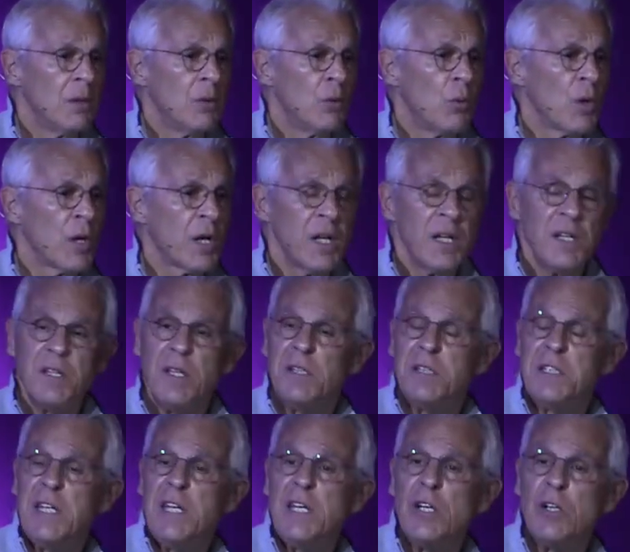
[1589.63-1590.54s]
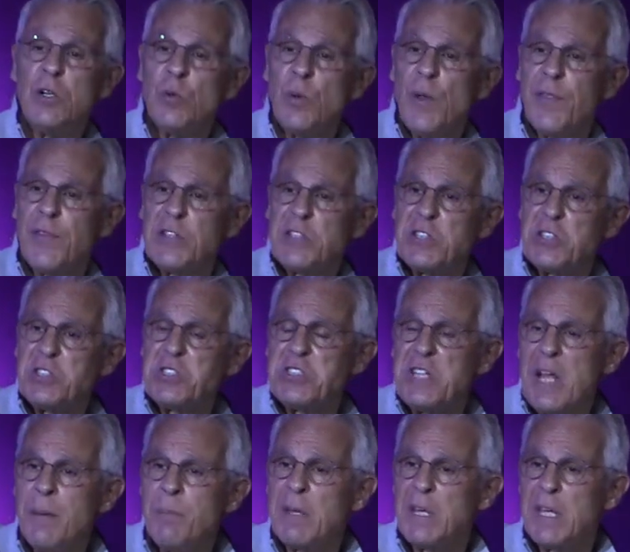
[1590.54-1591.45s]
We're going to deal with
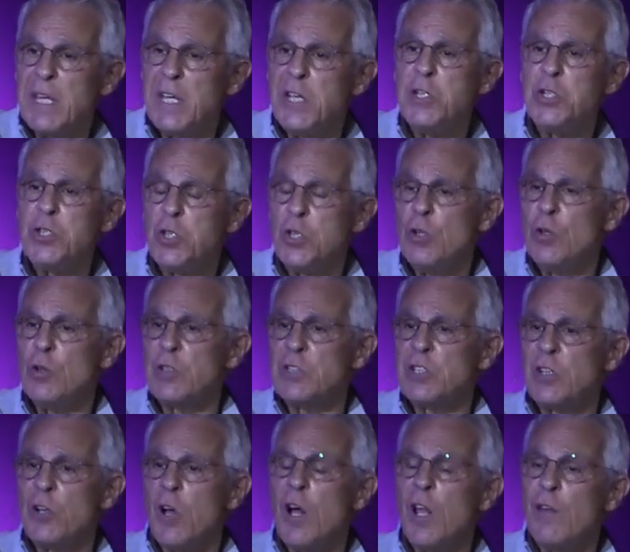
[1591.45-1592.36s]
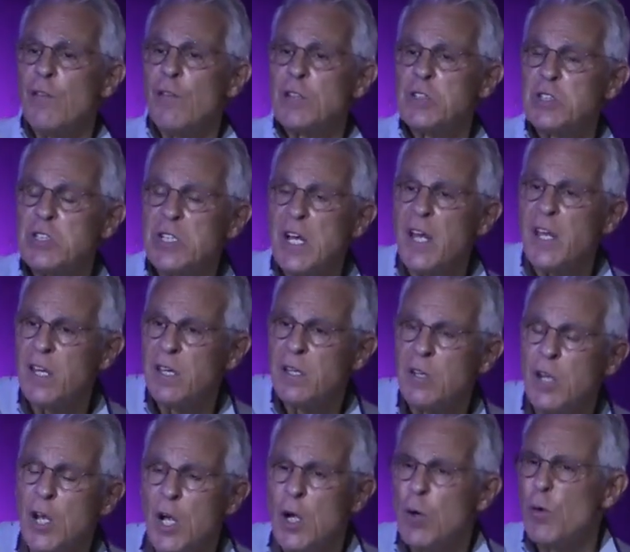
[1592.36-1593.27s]
systemic issues, and all of a sudden,
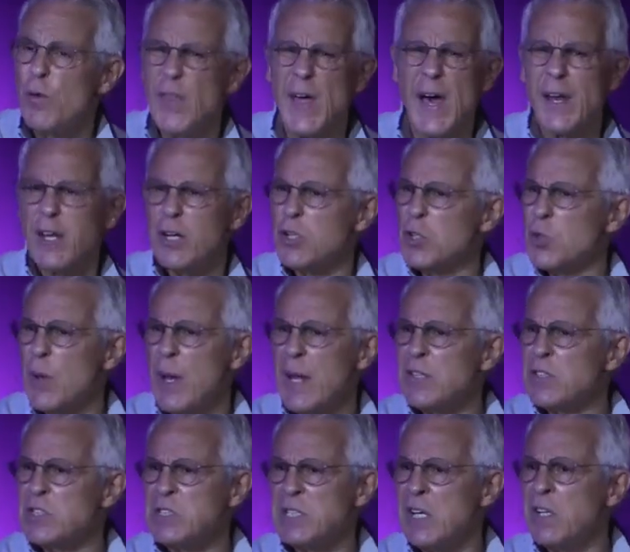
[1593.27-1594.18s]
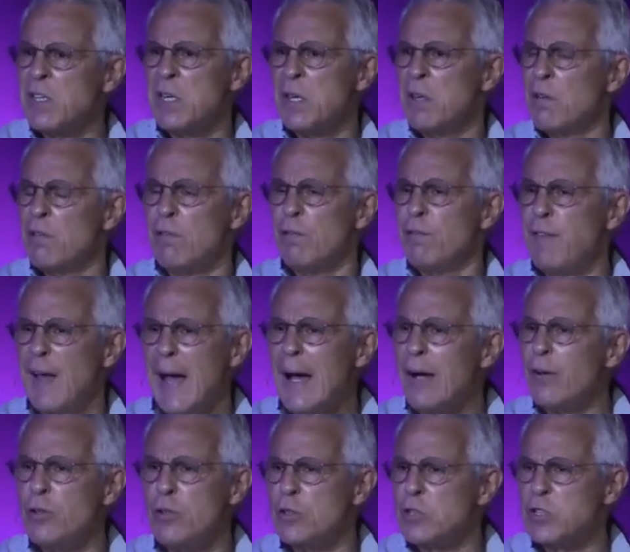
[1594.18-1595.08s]
without a transcendent
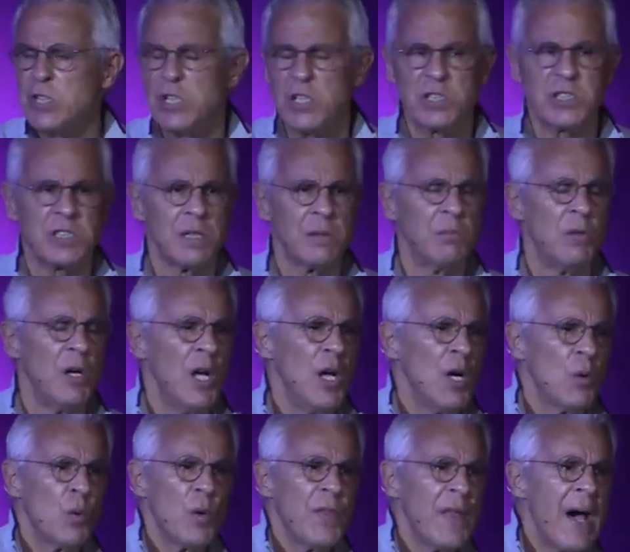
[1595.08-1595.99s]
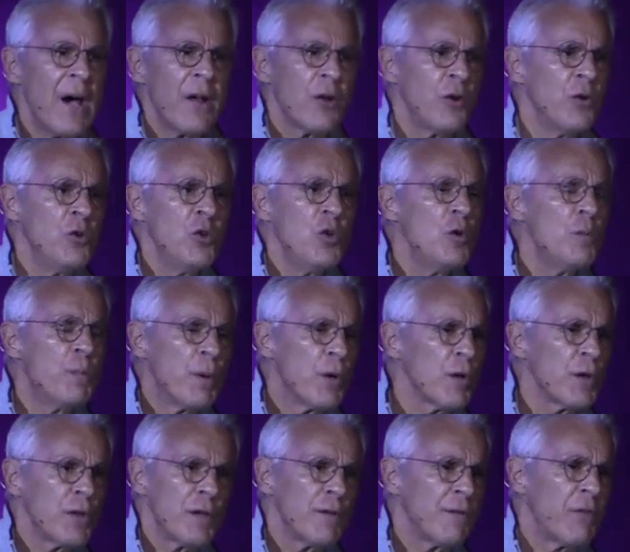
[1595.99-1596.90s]
value system, without a new
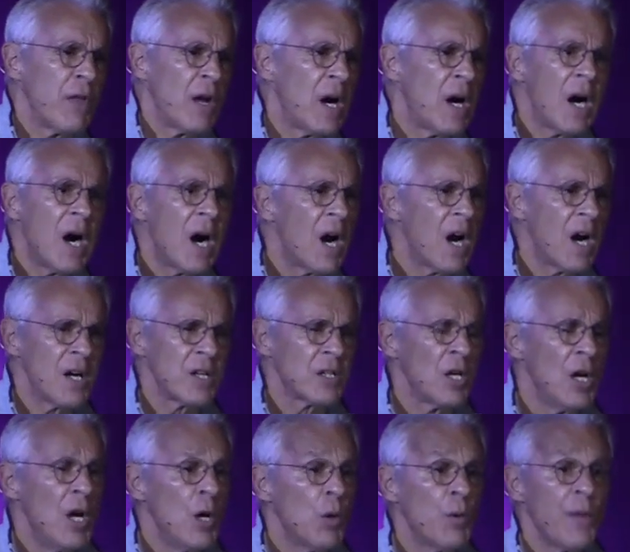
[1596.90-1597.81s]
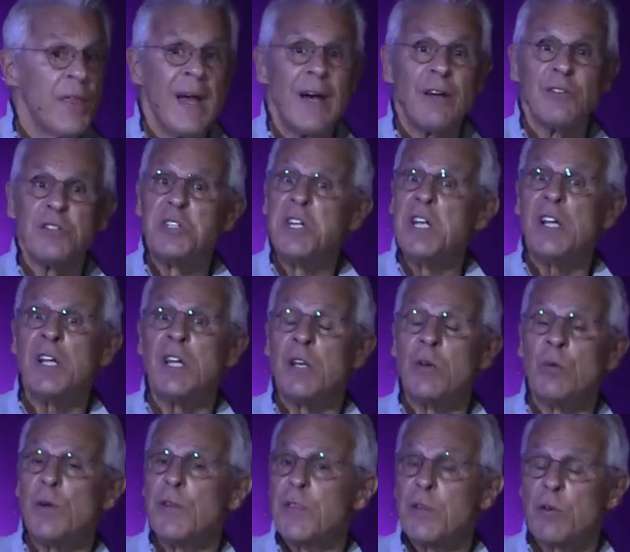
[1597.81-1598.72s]
birth of the heart, without dealing
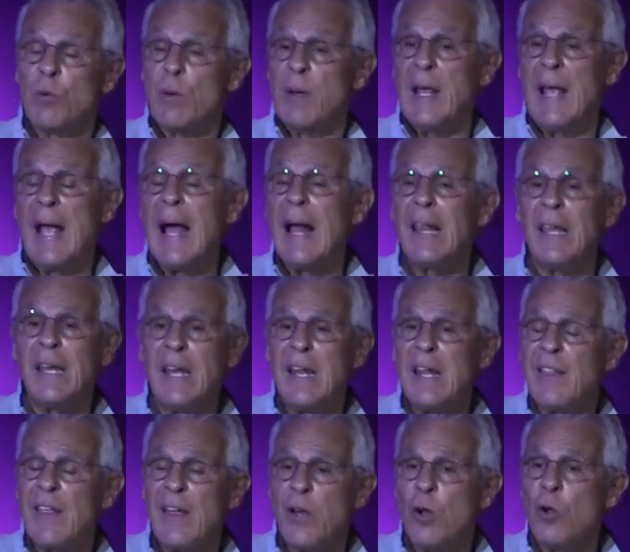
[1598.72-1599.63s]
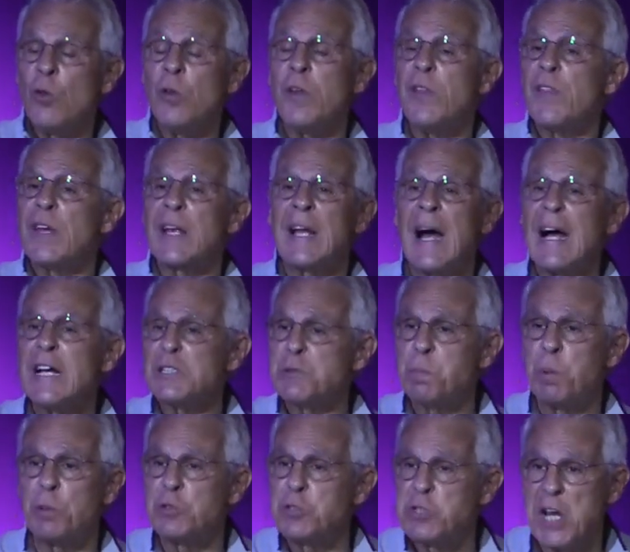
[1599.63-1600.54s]
with the reality that only the
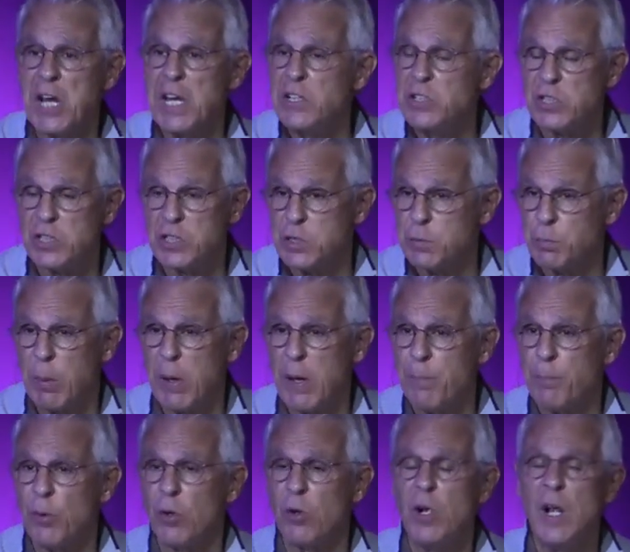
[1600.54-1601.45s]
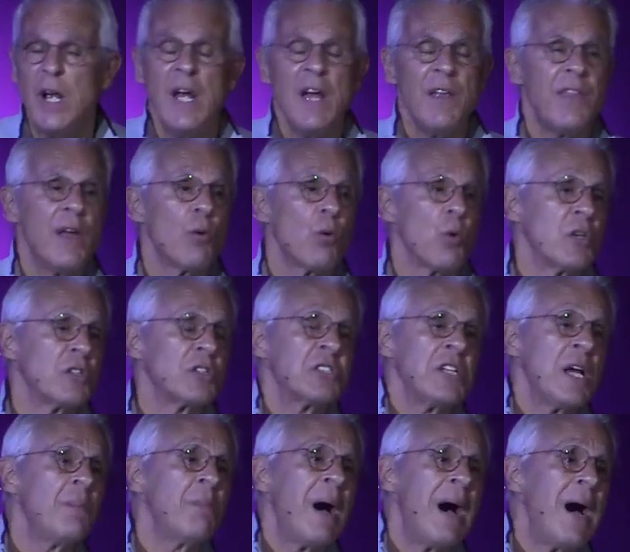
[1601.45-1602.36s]
gospel changes people, that we're
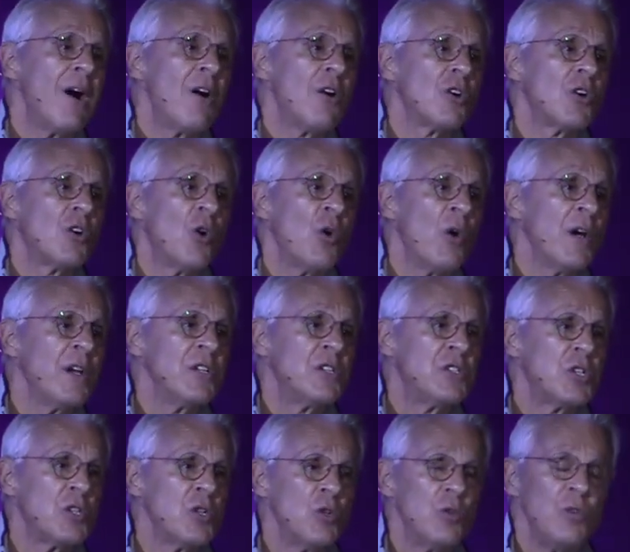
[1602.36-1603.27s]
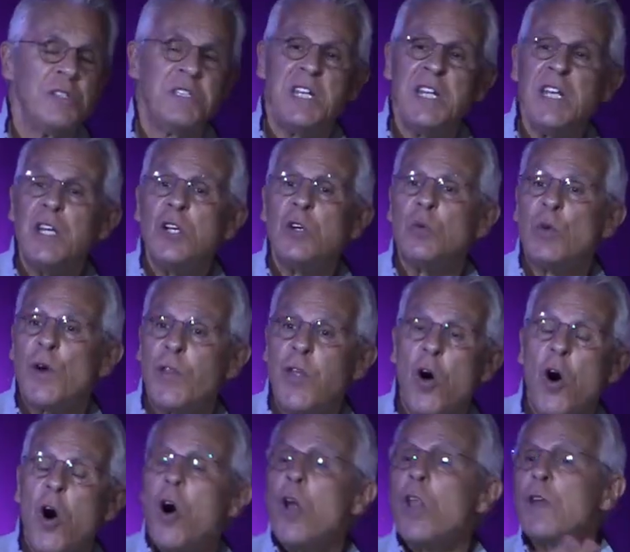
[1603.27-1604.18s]
somehow going to deal with
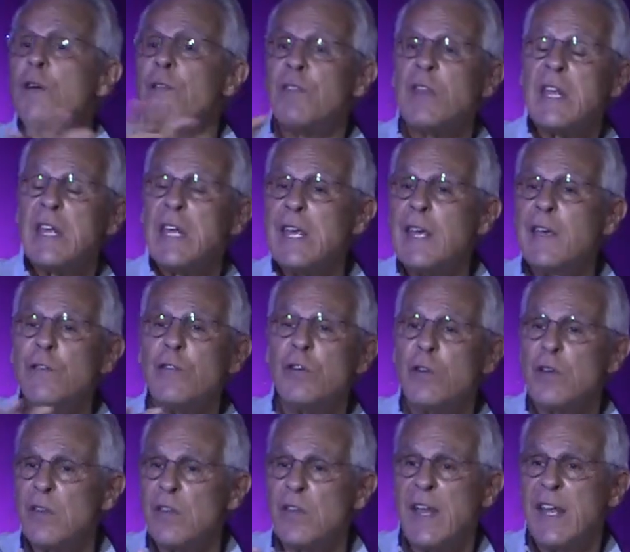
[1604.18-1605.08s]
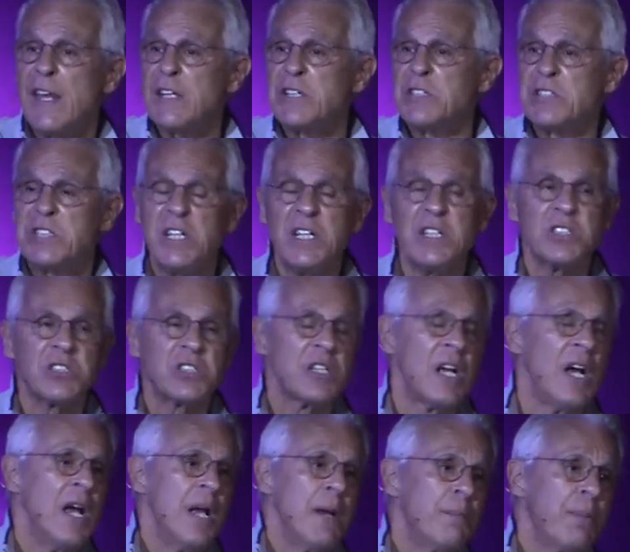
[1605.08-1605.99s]
all of the evil that exists
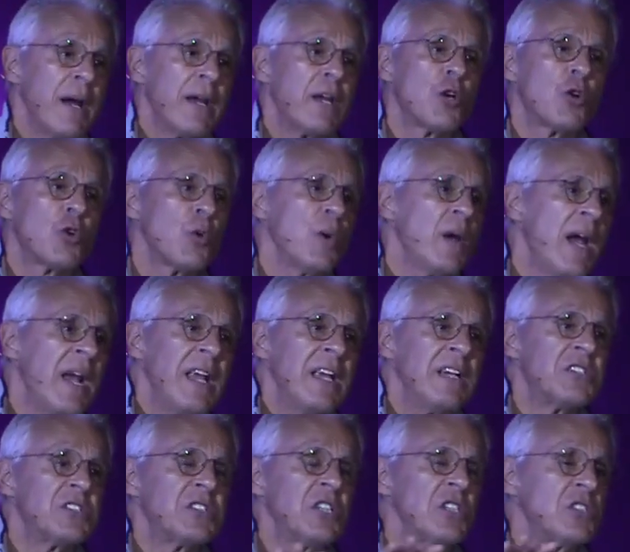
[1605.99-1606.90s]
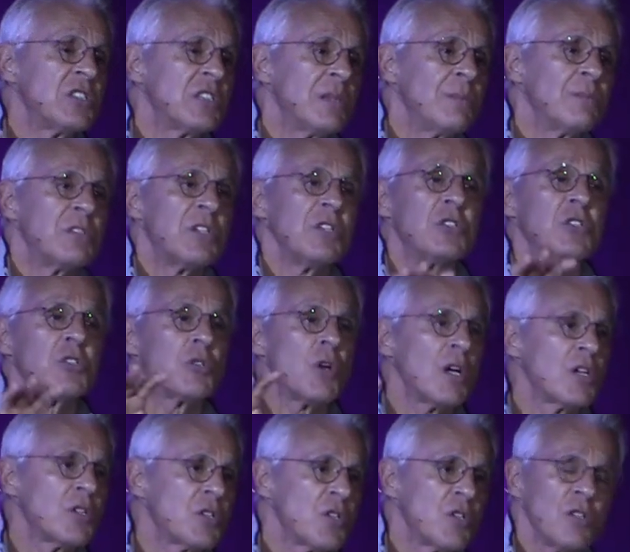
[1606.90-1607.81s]
by creating systems and
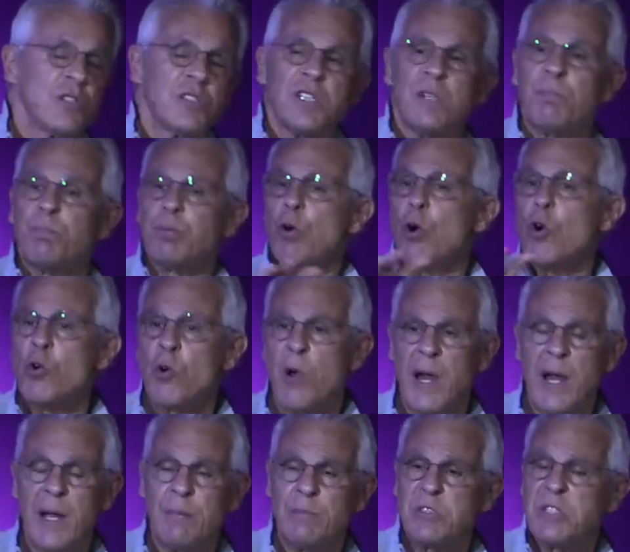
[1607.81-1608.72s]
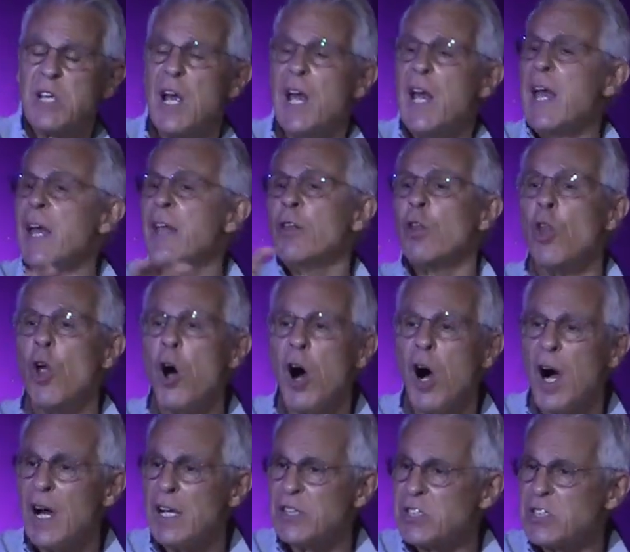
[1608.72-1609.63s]
structures and programs and
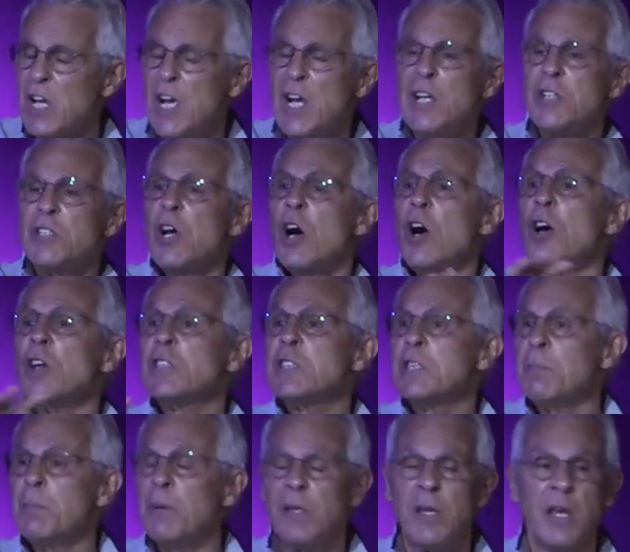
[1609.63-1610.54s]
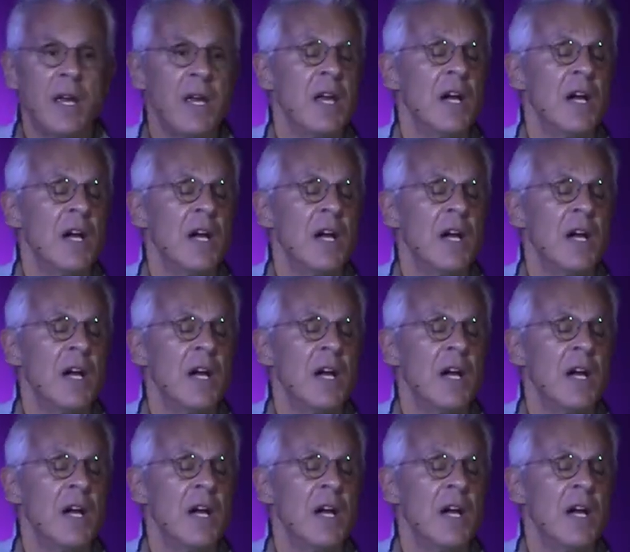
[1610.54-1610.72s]
laws to ultimately